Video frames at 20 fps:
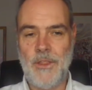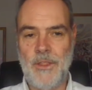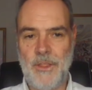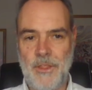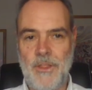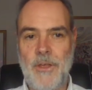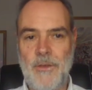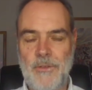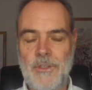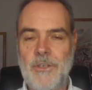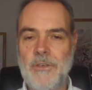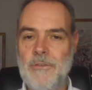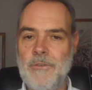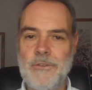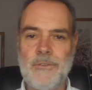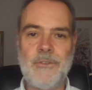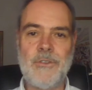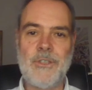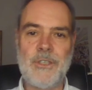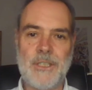Those
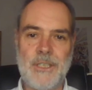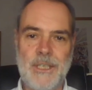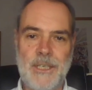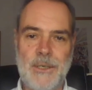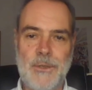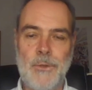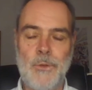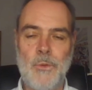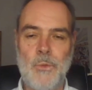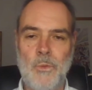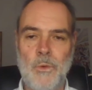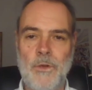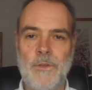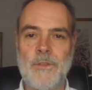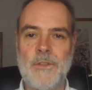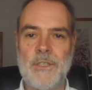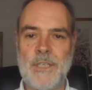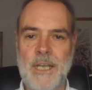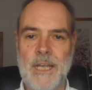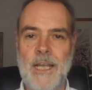children still
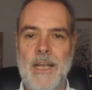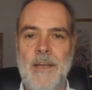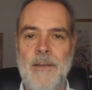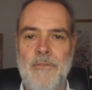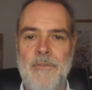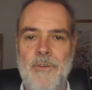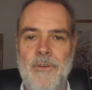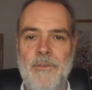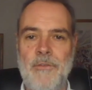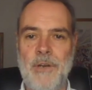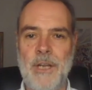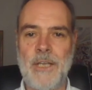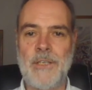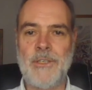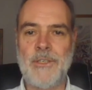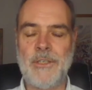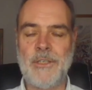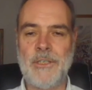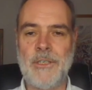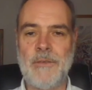want to have a
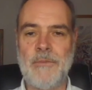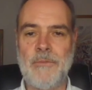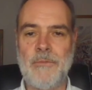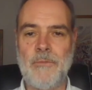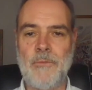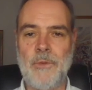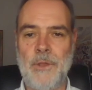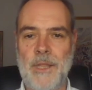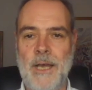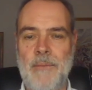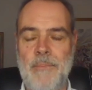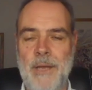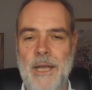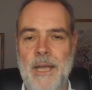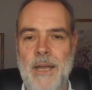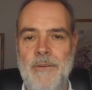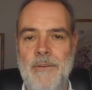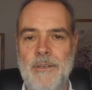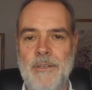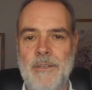relationship with that
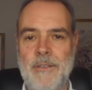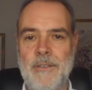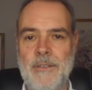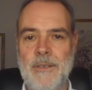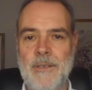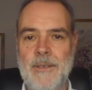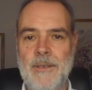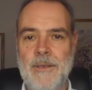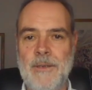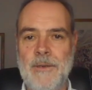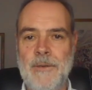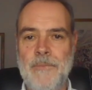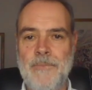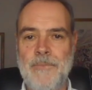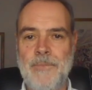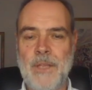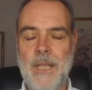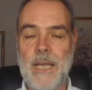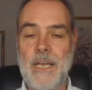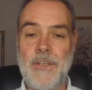parent.
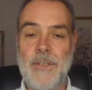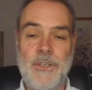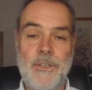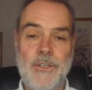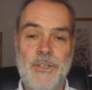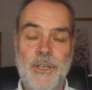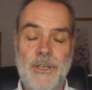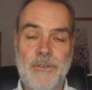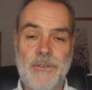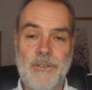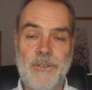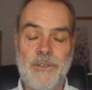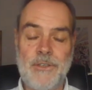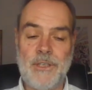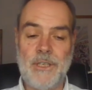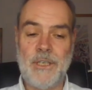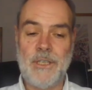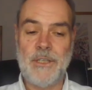And it just shows the,